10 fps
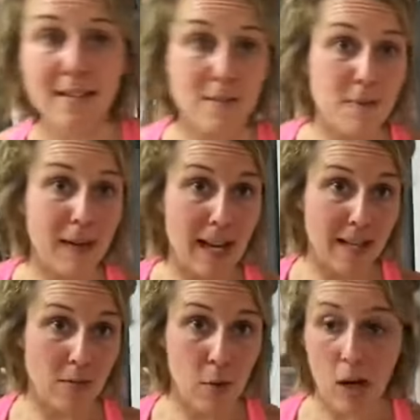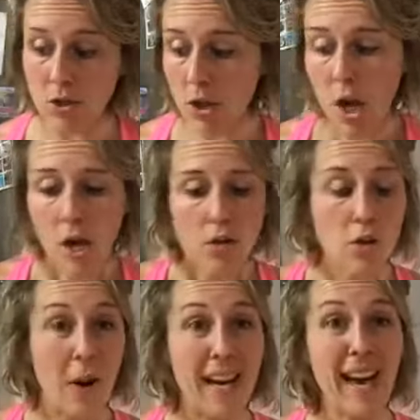spaghetti squash. So
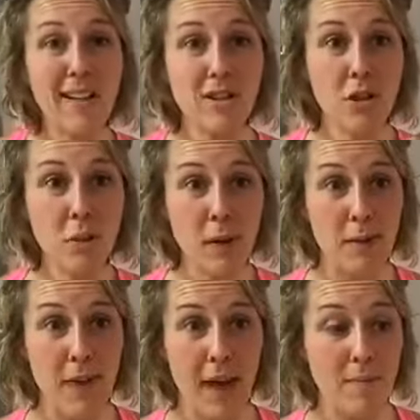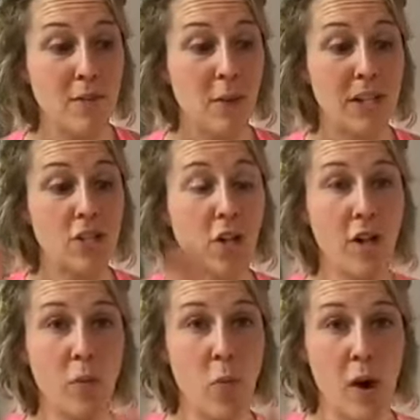I got 2 of them. So I
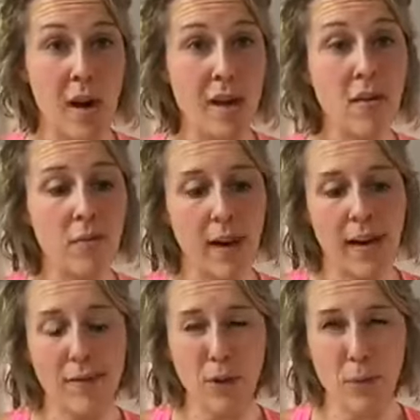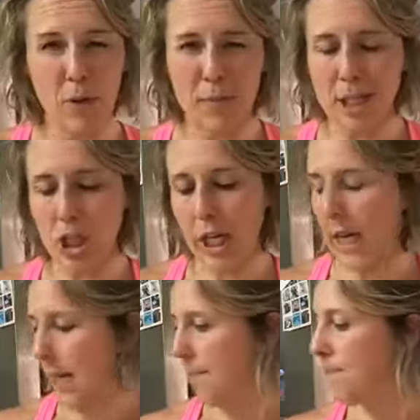started one right after I put my chicken
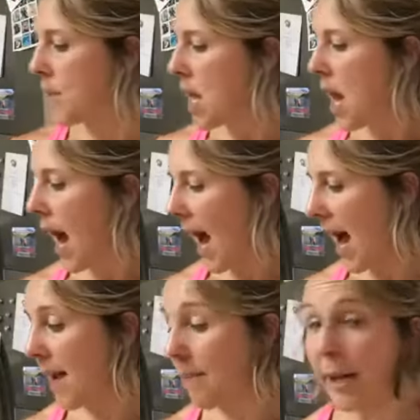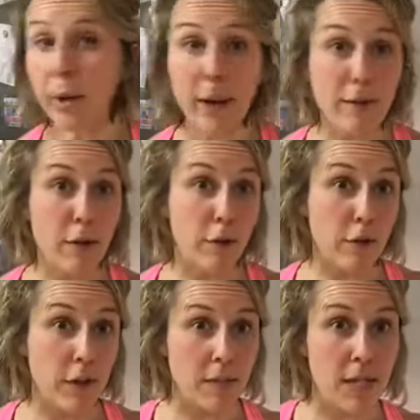in. I microwaved it for
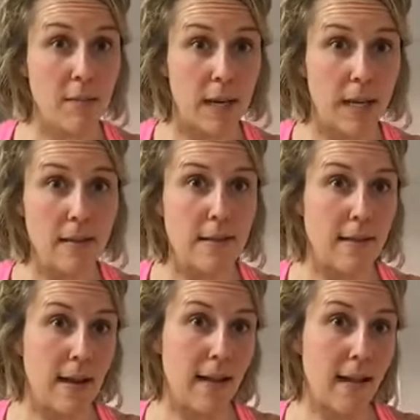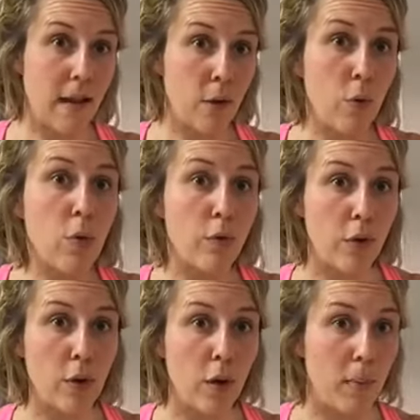15 minutes, and then I let it cool for a
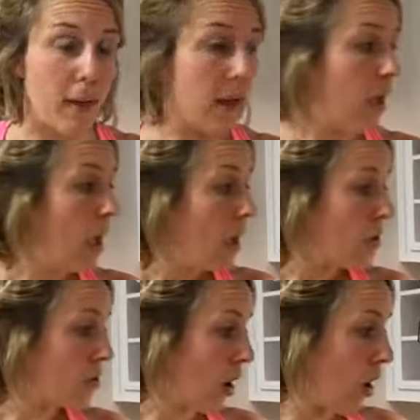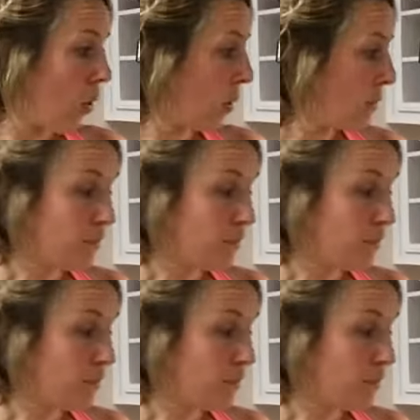little bit. So